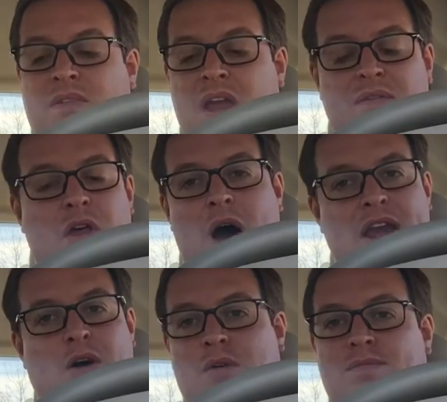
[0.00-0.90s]
Even though I
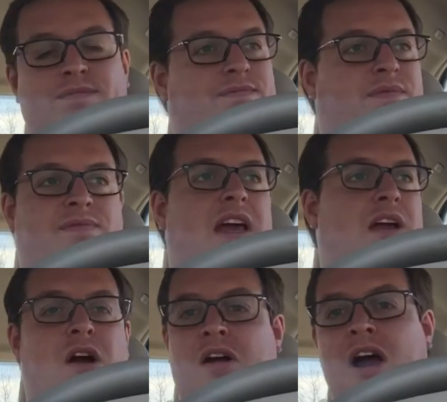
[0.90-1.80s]
don't
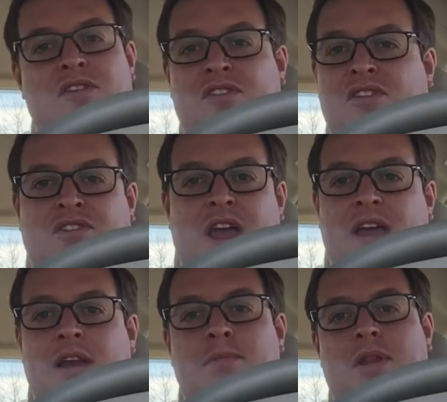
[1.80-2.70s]
think Kirk Cousins is
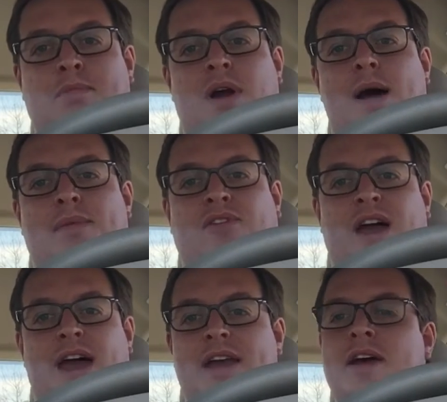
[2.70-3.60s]
taking them to the promised
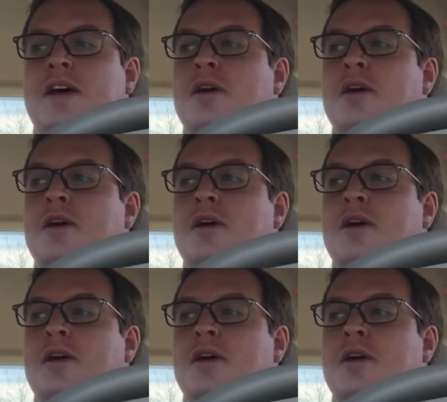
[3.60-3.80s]
land.